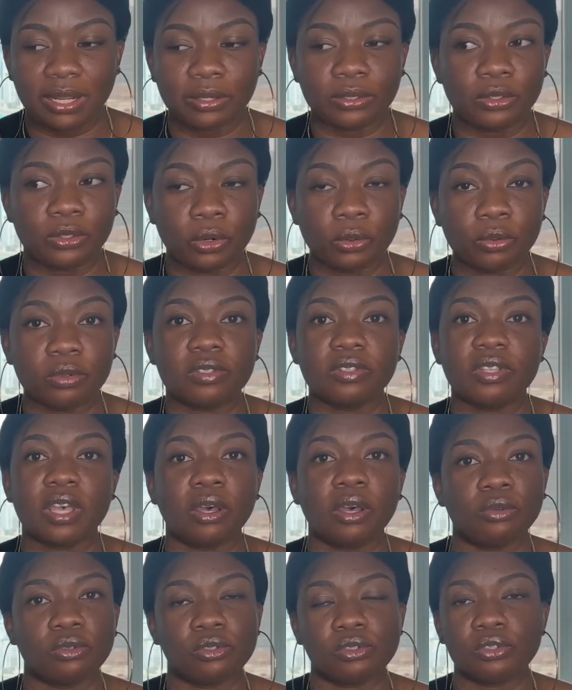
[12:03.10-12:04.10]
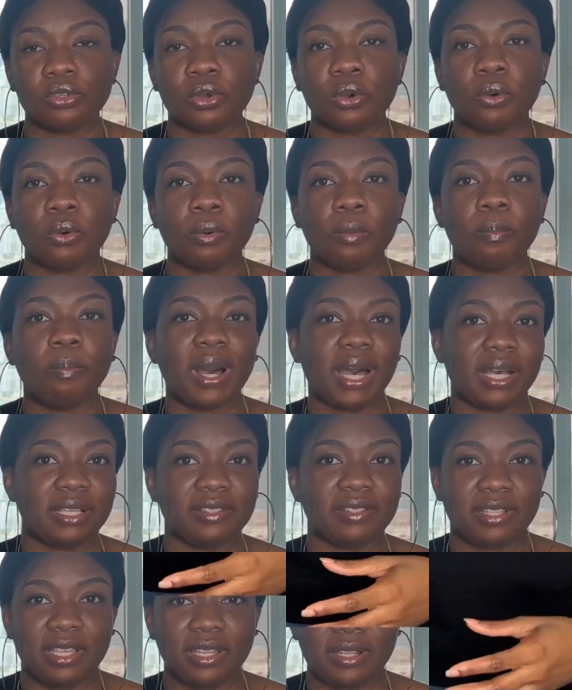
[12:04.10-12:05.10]
don't sound so boxed
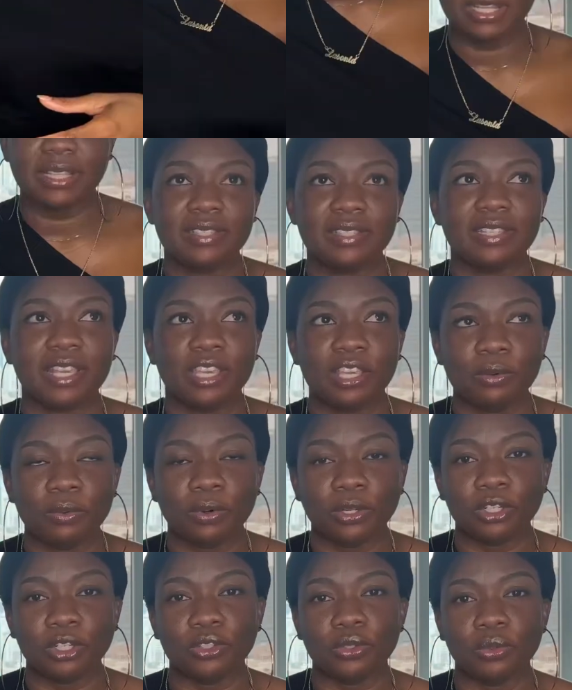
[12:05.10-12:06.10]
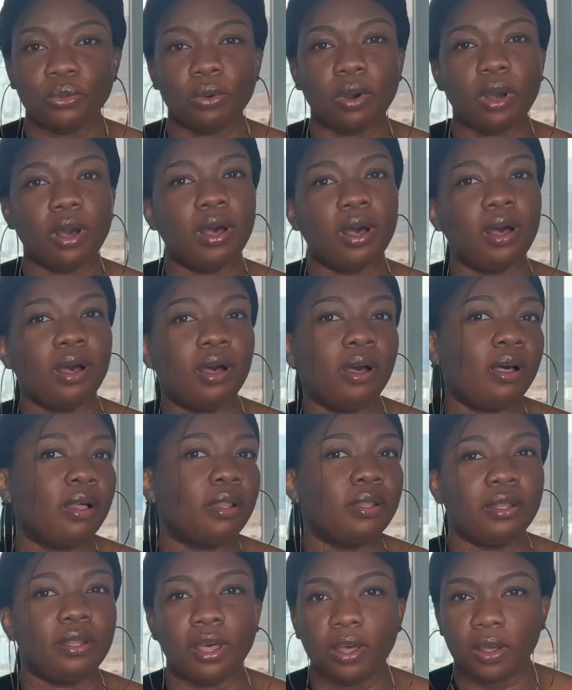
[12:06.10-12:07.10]
in. Let's say you want to do all
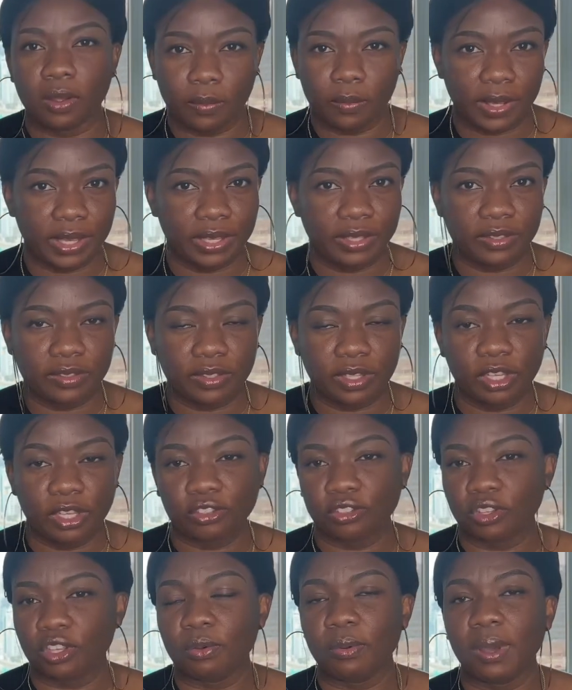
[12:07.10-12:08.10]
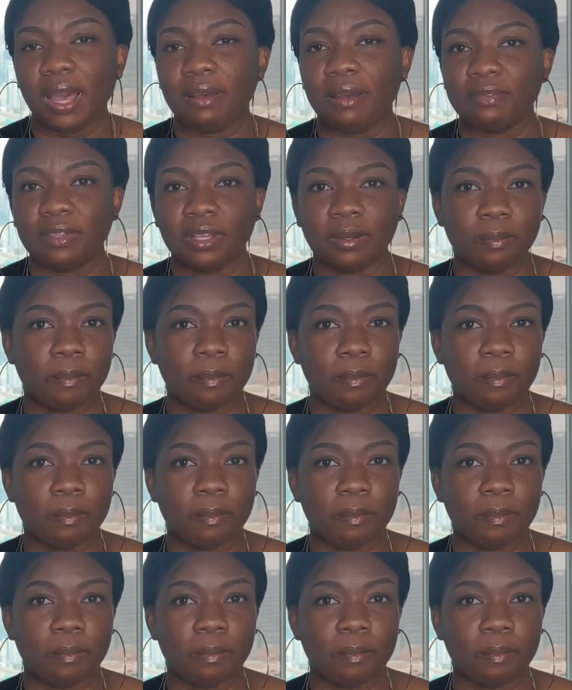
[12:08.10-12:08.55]
long wigs. So you have the